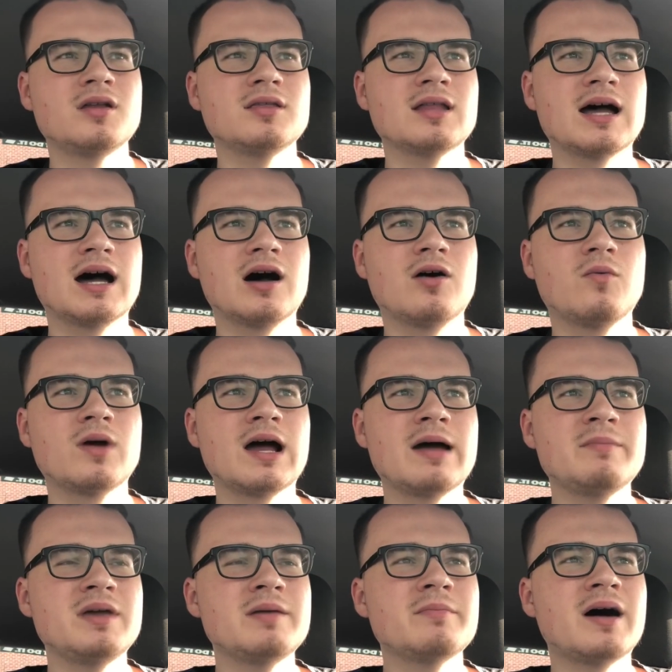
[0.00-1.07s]
Now, what
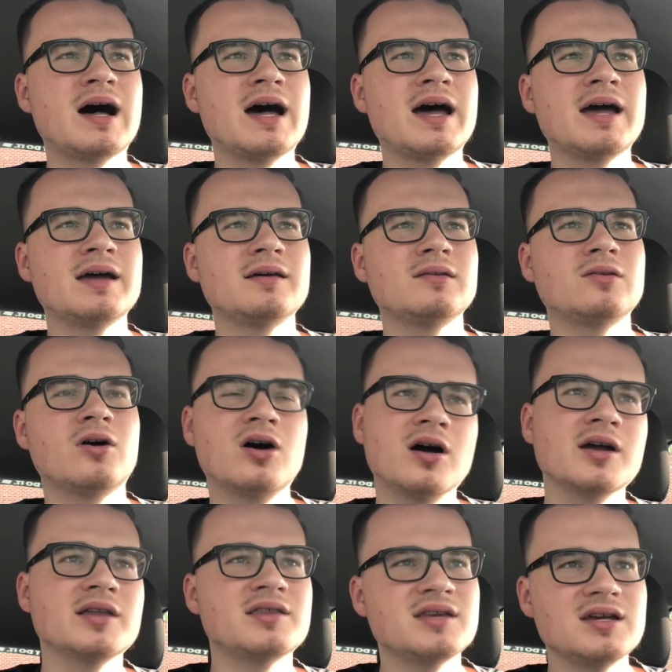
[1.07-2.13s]
I mean by
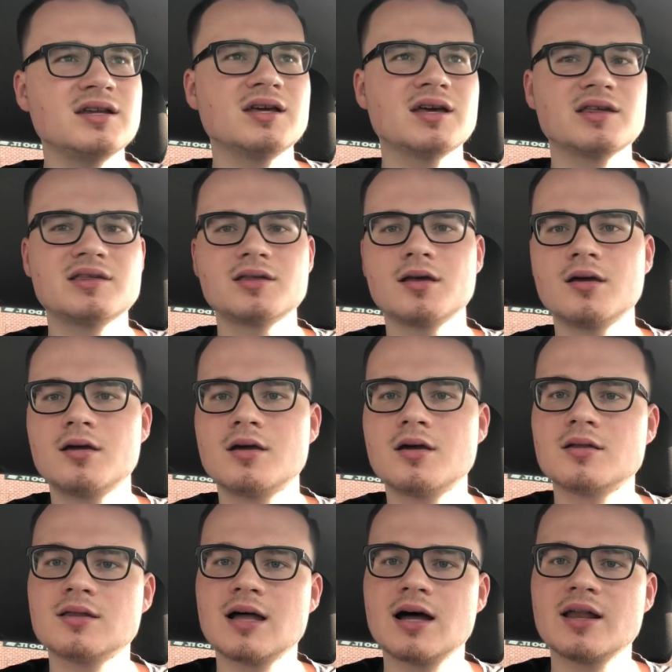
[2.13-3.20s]
long and tedious,
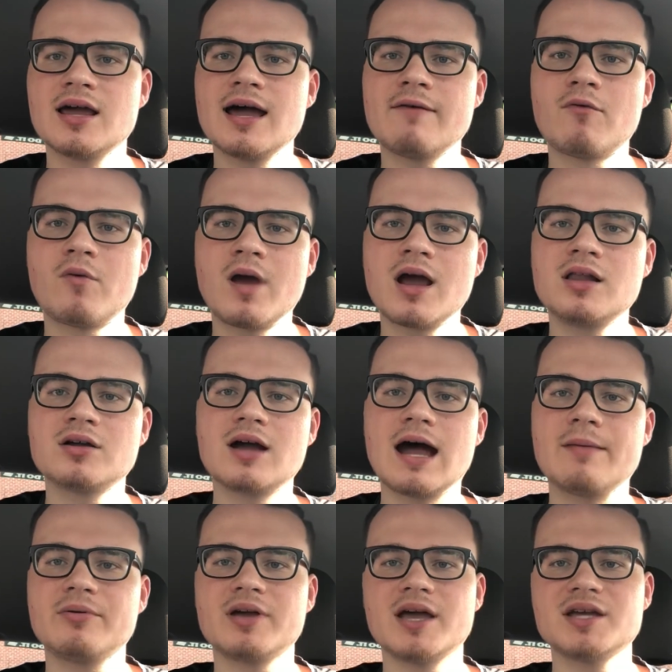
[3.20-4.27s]
now they have a regular
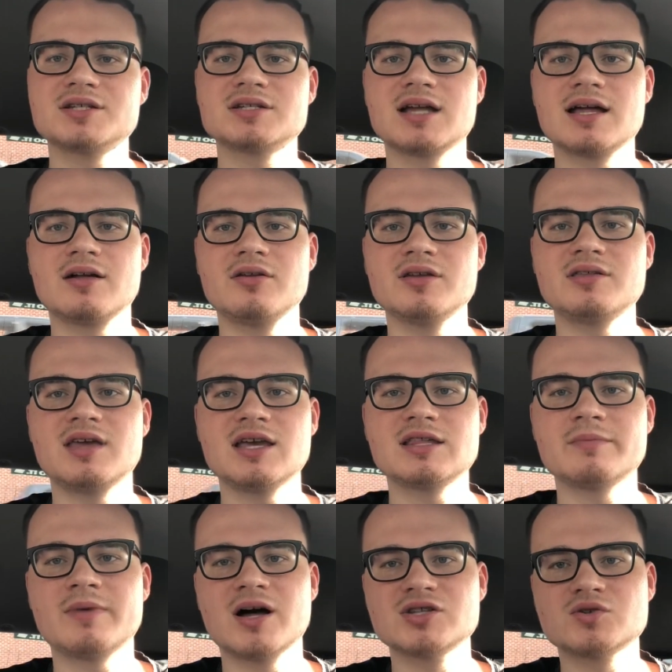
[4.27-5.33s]
application that only
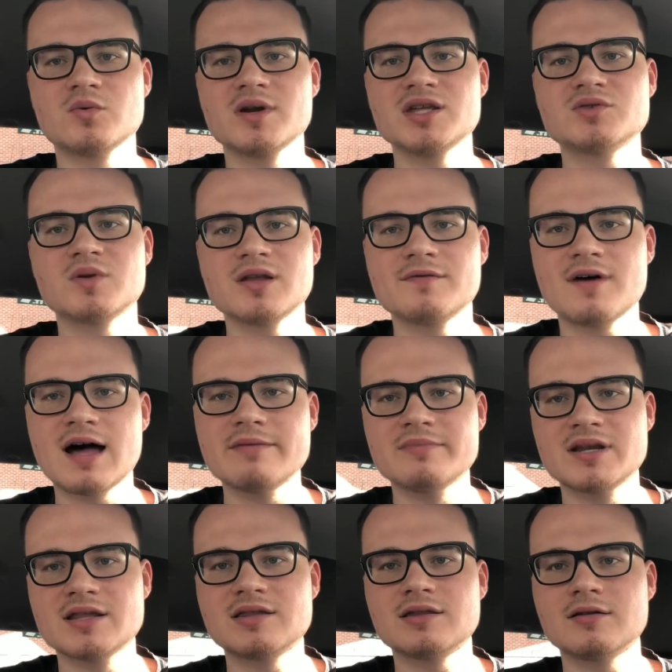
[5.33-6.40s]
takes about 20-25
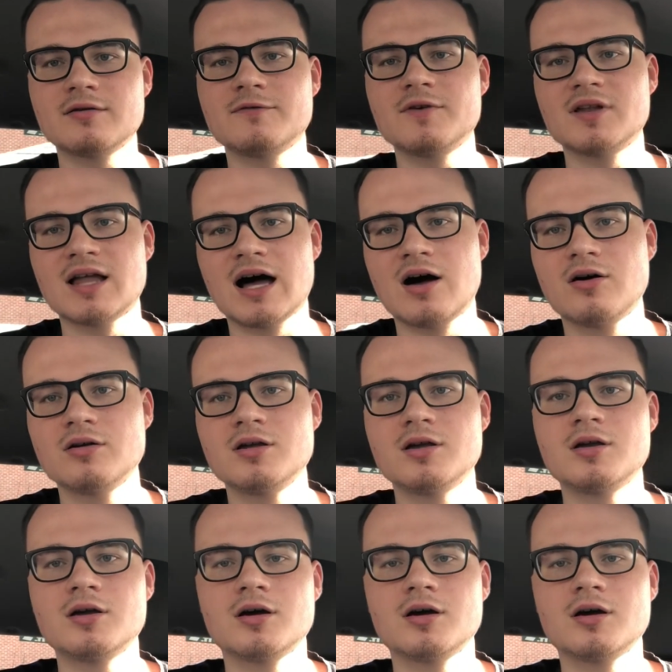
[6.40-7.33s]
minutes to fill out.